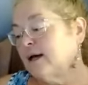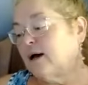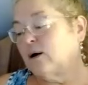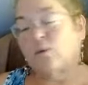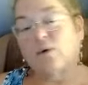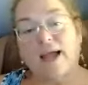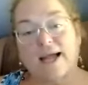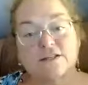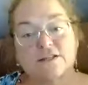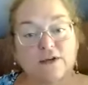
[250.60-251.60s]
we're
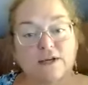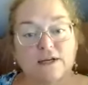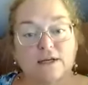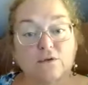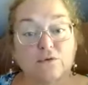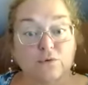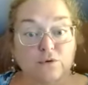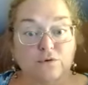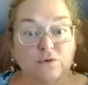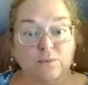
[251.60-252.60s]
activating through
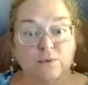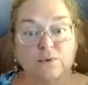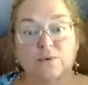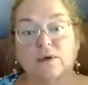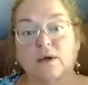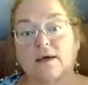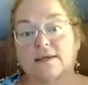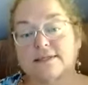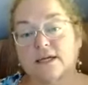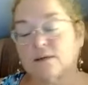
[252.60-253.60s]
the full moon,
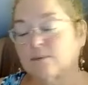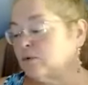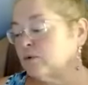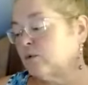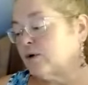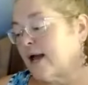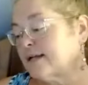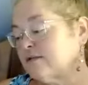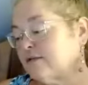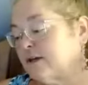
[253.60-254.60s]
sun and moon, we're
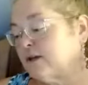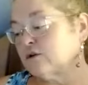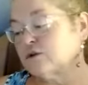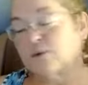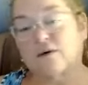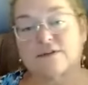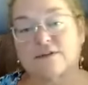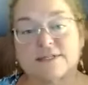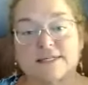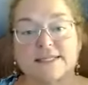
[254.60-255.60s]
activating your 12th
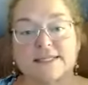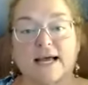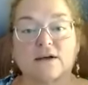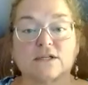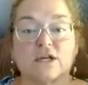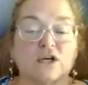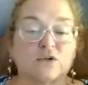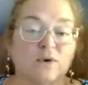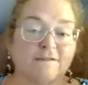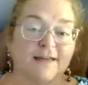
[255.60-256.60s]
and 6th house.
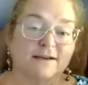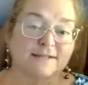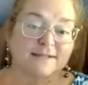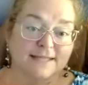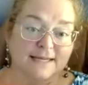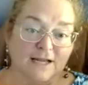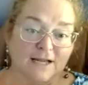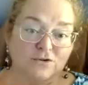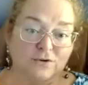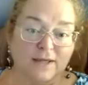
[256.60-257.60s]
12th house is the
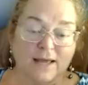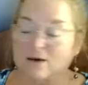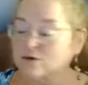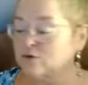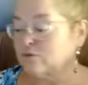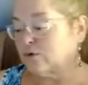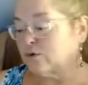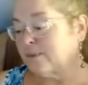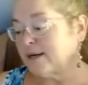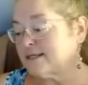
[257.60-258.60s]
natural house
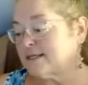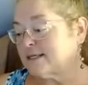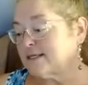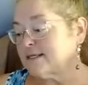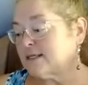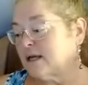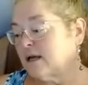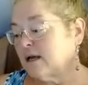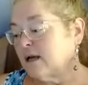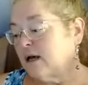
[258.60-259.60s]
for Pisces.
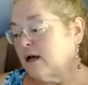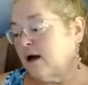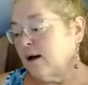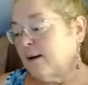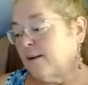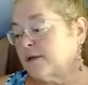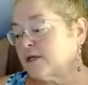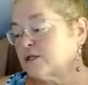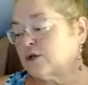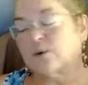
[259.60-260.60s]

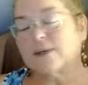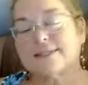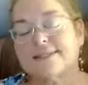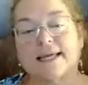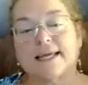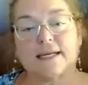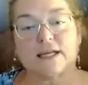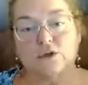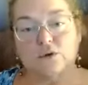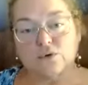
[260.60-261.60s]
So it's not an
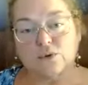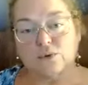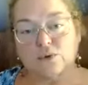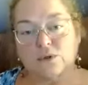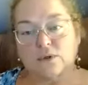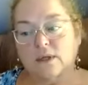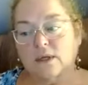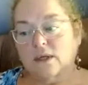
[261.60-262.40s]
unusual